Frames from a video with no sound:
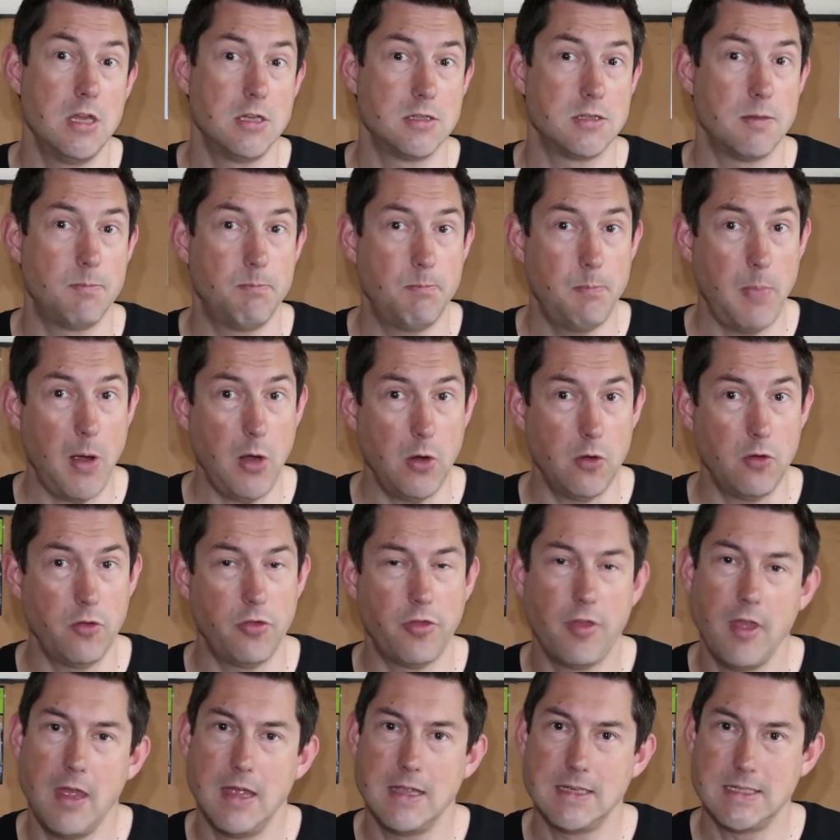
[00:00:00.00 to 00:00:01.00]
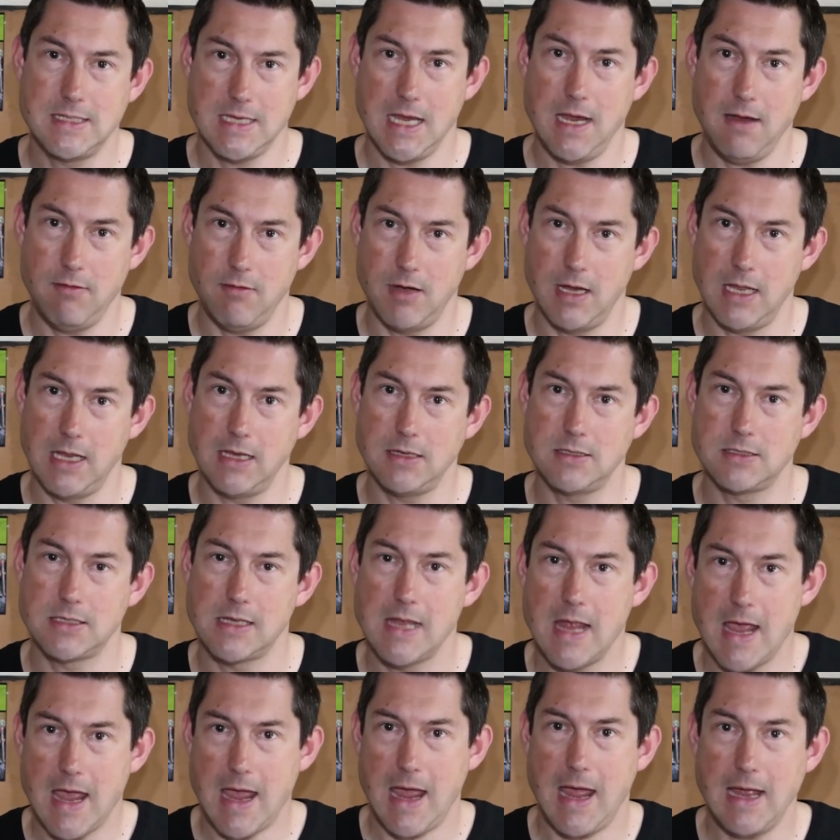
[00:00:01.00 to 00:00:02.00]
to both
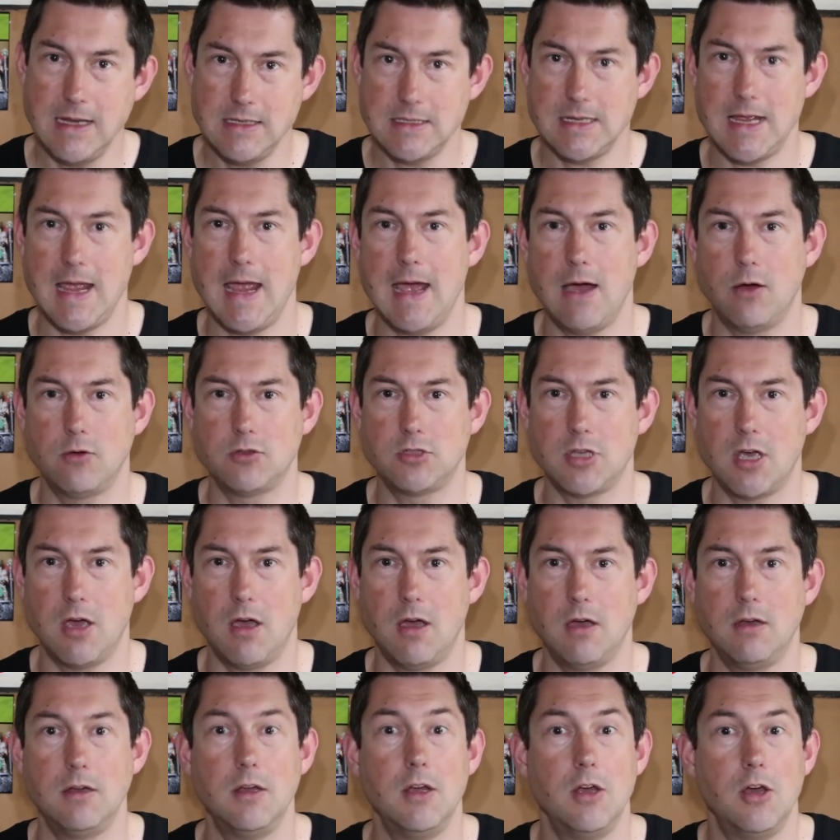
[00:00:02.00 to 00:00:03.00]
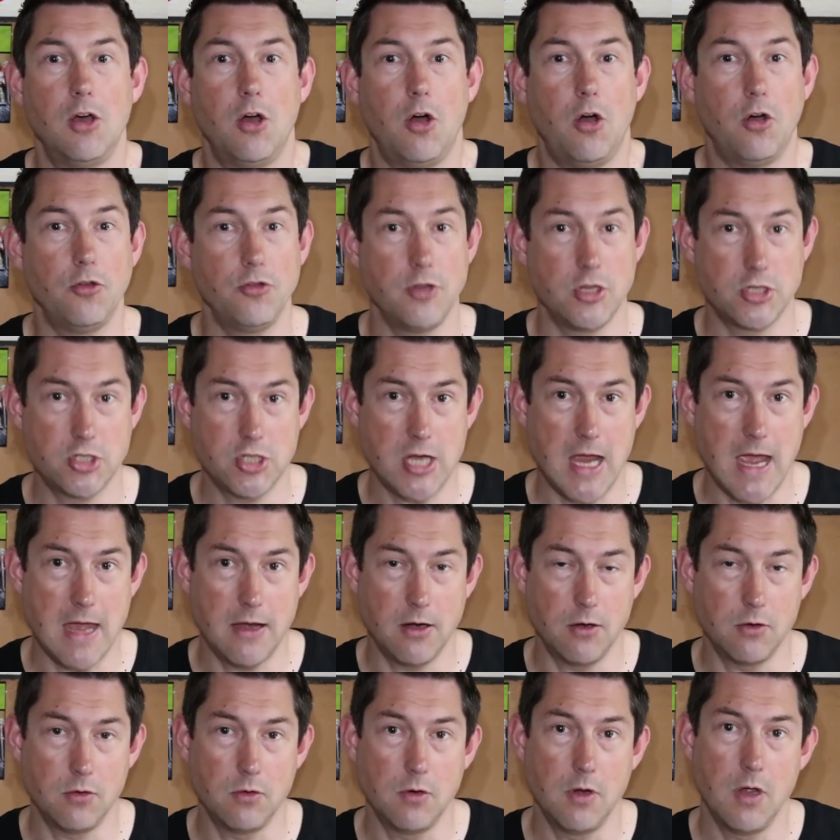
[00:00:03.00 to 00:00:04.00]
Tyranids and Eldar on the
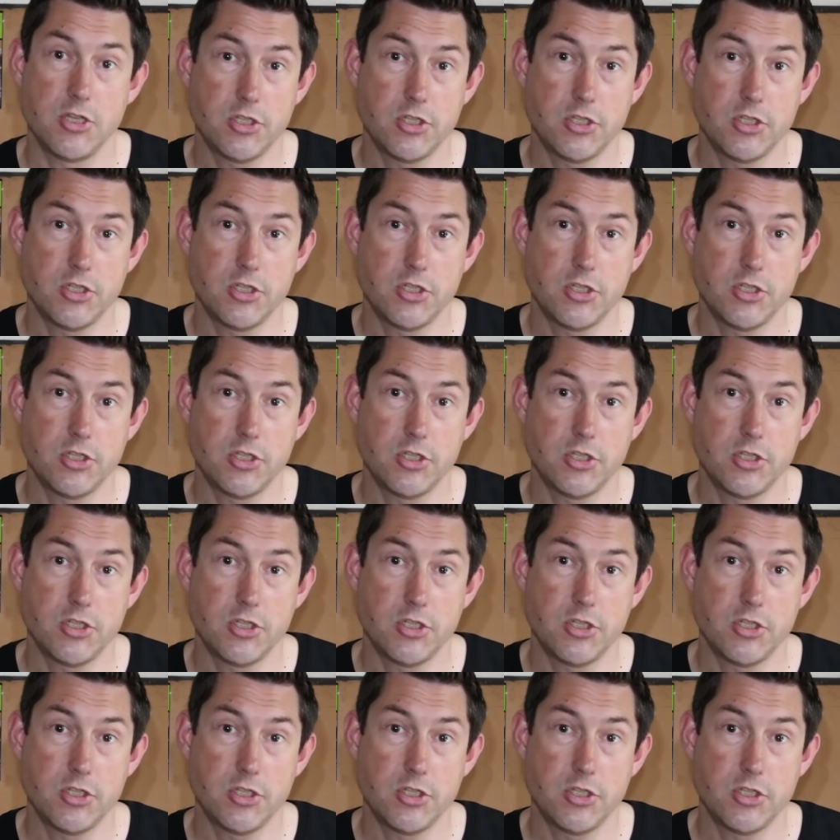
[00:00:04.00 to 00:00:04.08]
channel.